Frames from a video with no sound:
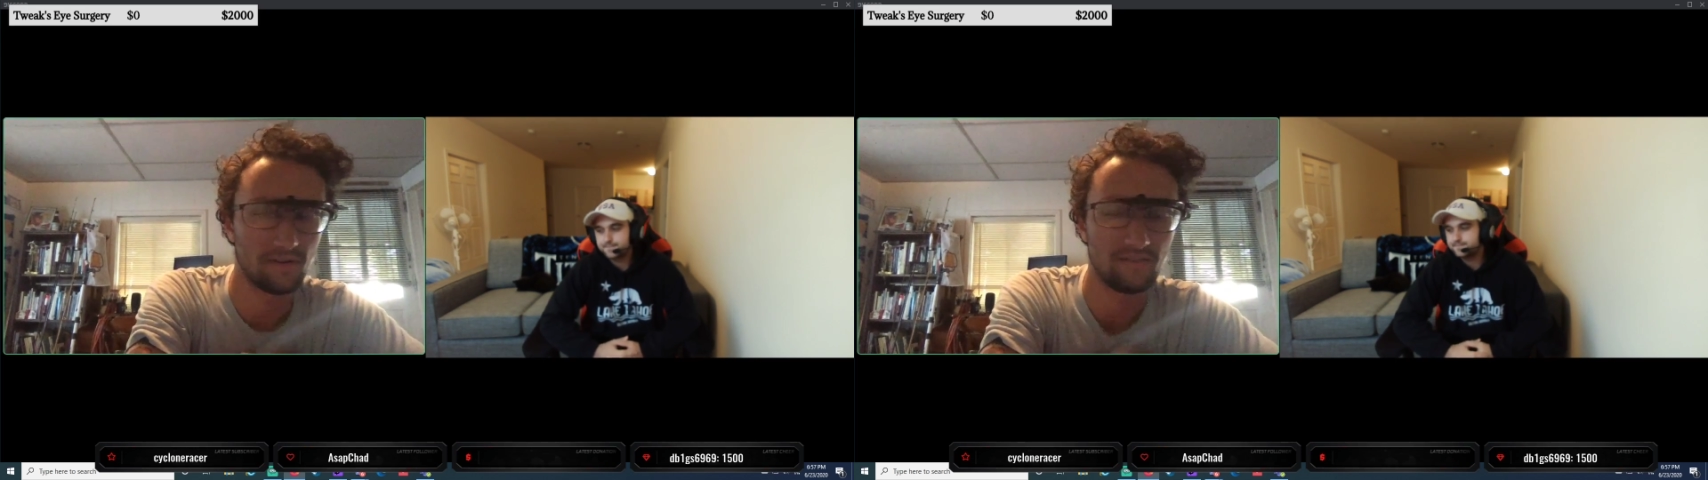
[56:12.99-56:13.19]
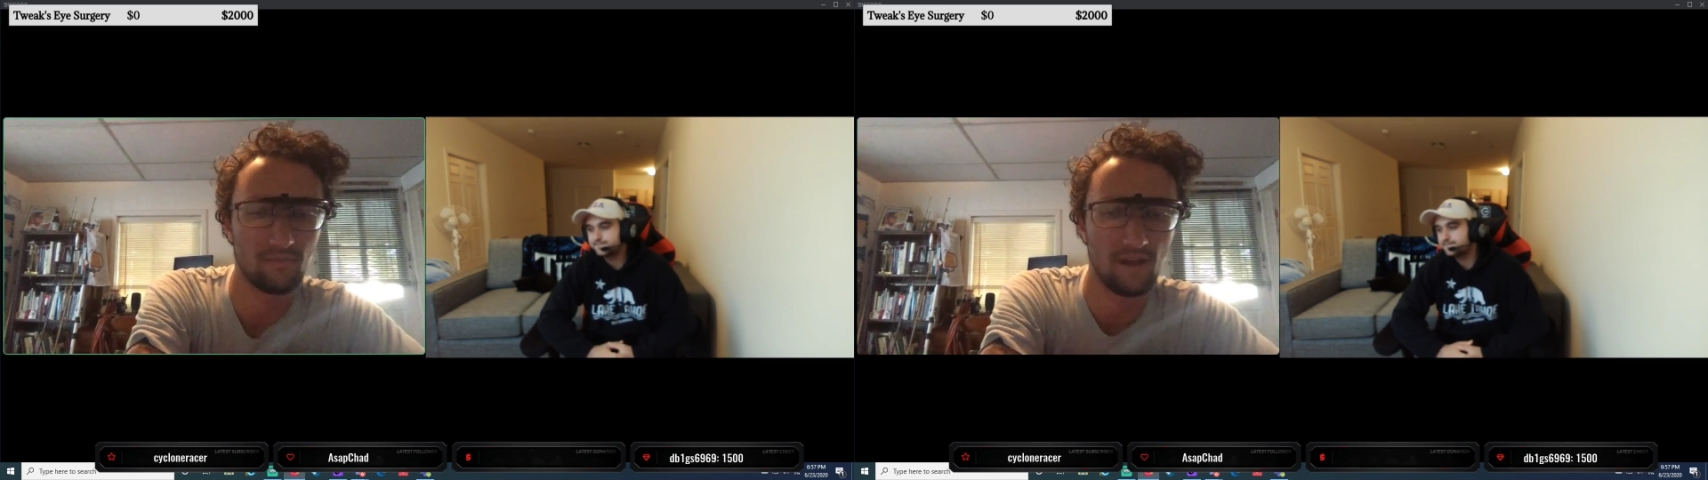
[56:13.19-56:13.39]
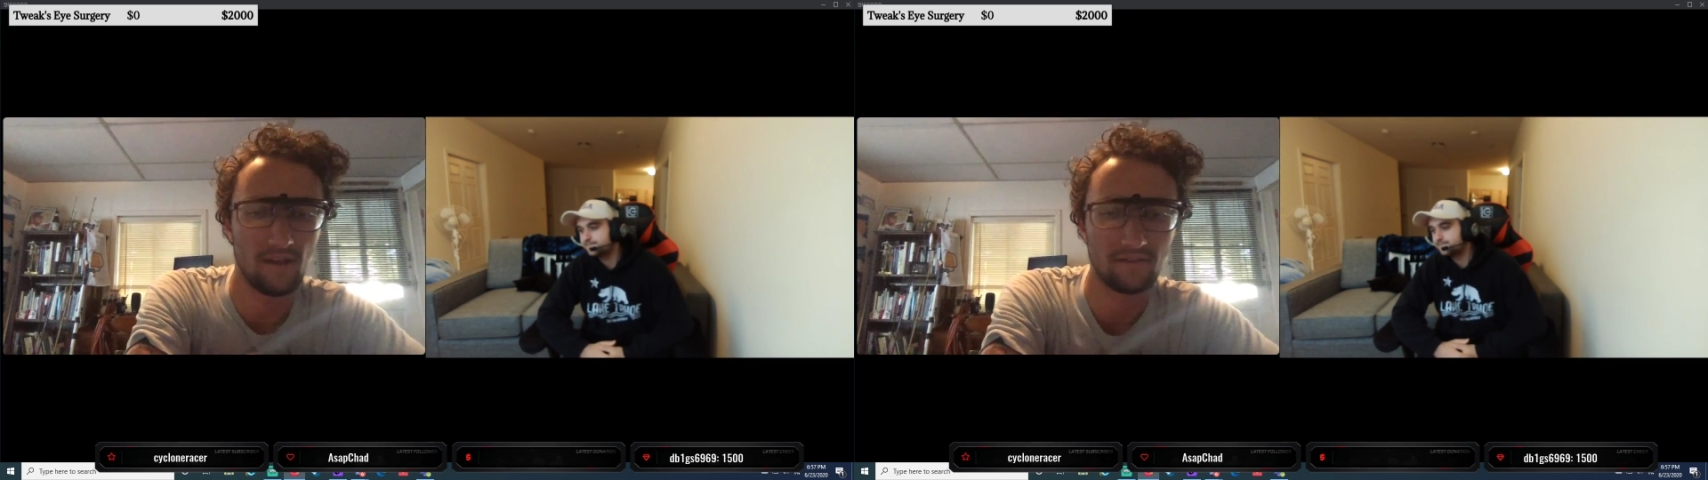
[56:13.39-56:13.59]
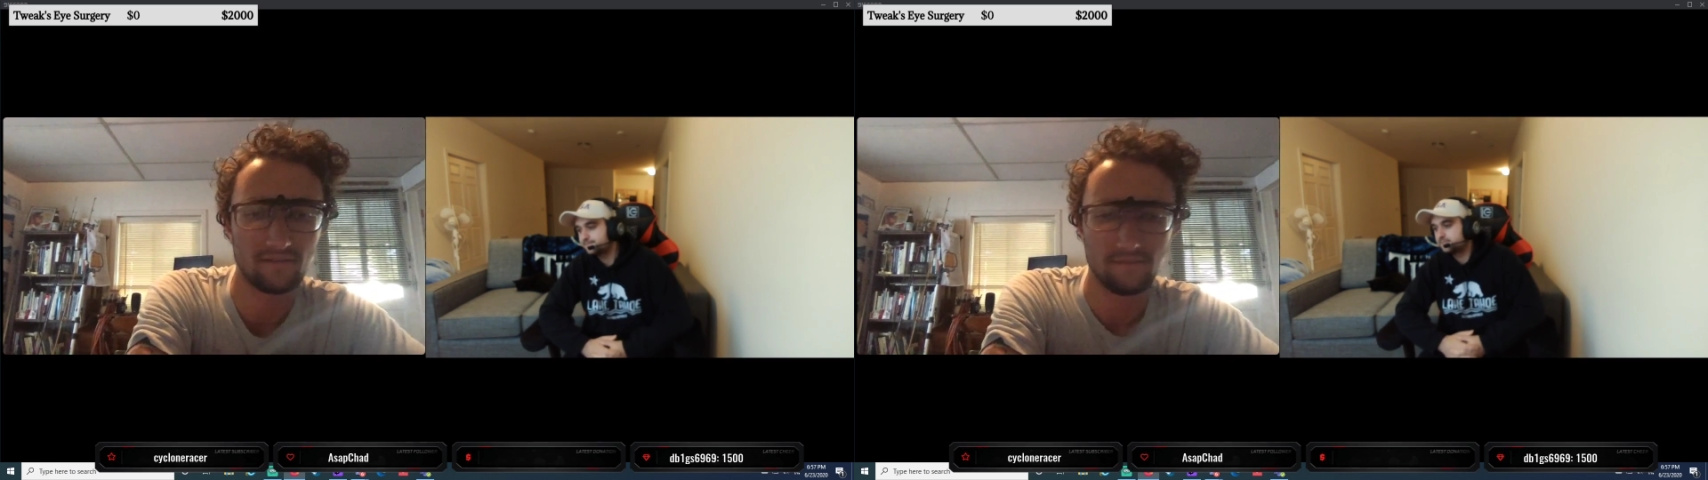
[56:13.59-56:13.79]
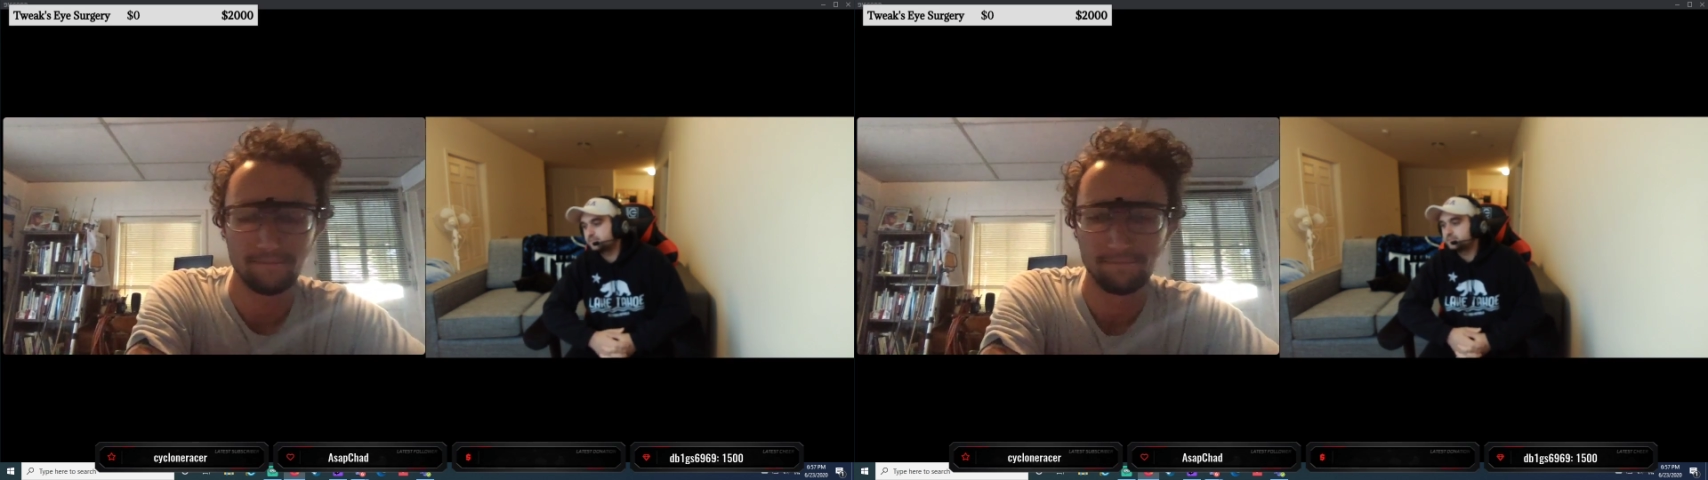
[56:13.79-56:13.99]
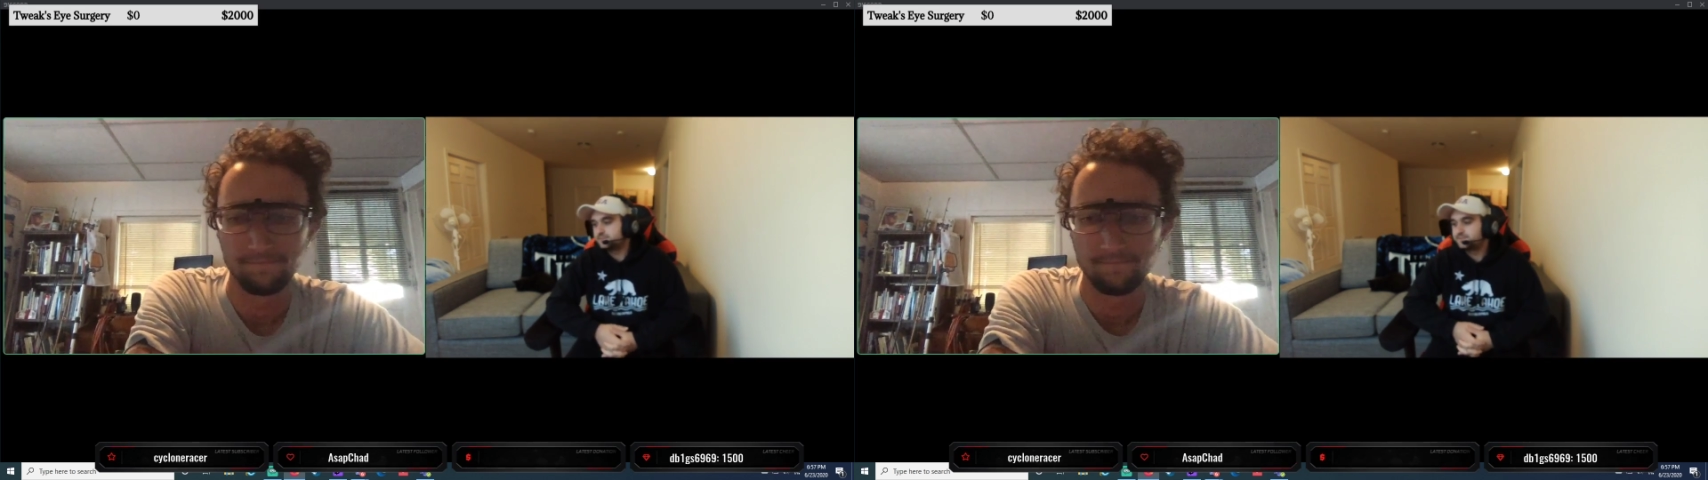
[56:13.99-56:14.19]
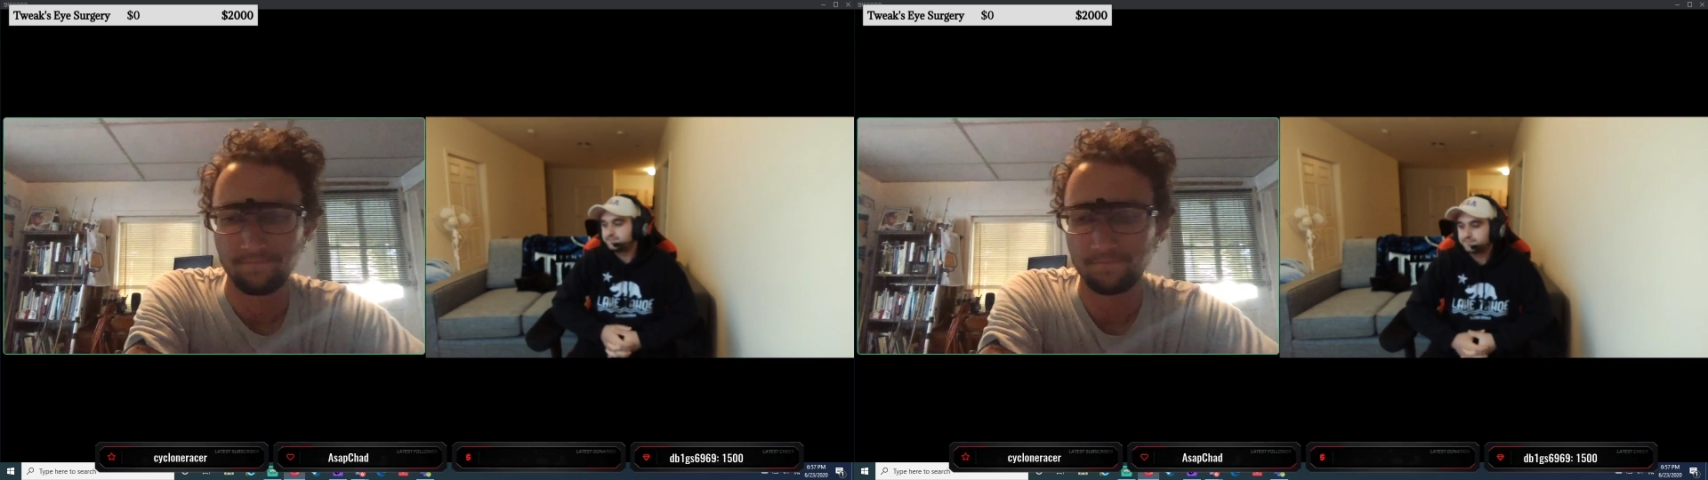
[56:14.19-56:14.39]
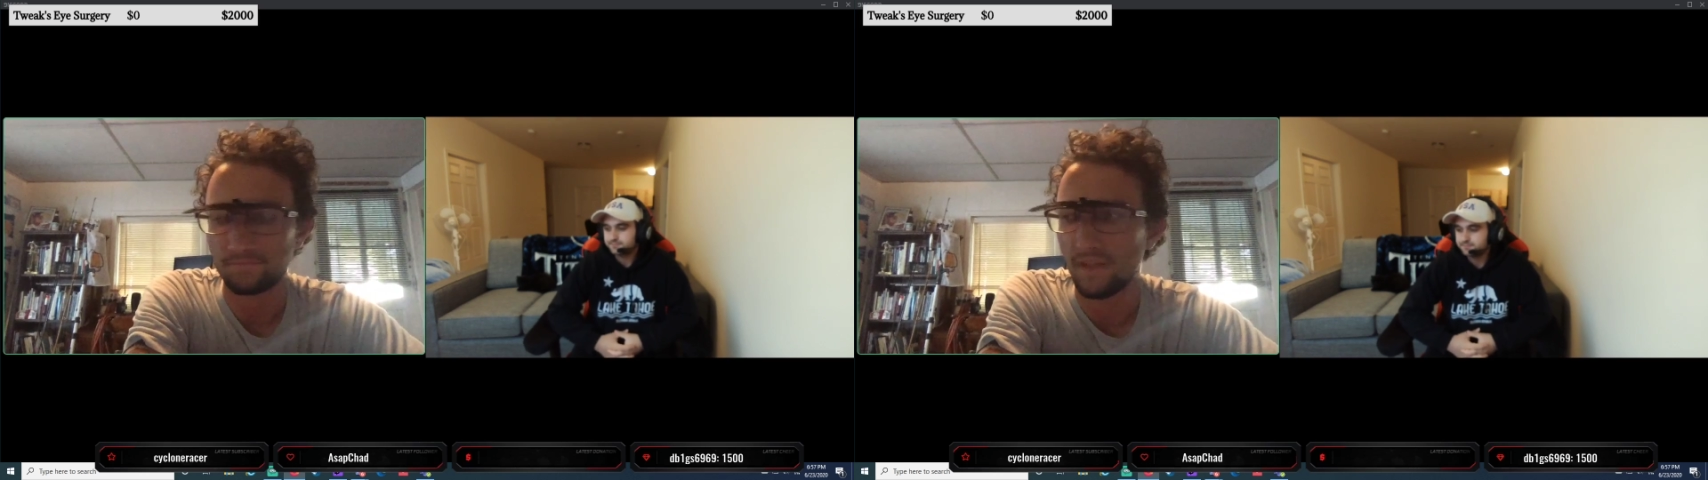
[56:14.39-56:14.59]
miles,
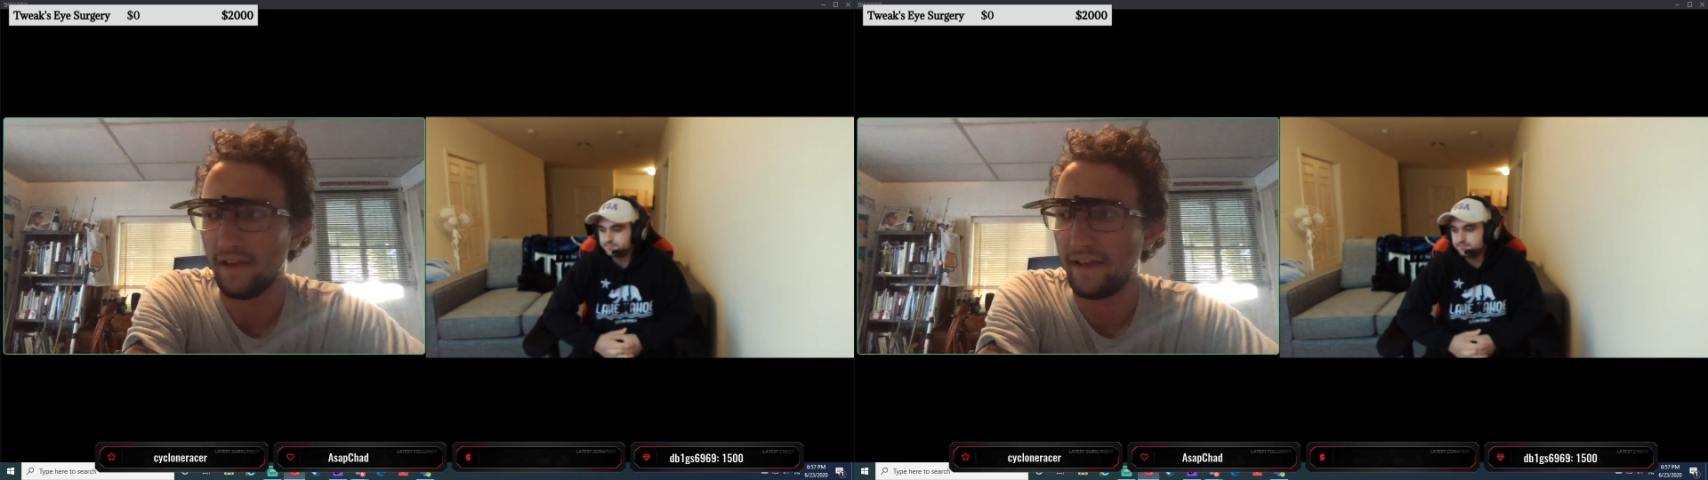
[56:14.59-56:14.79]
and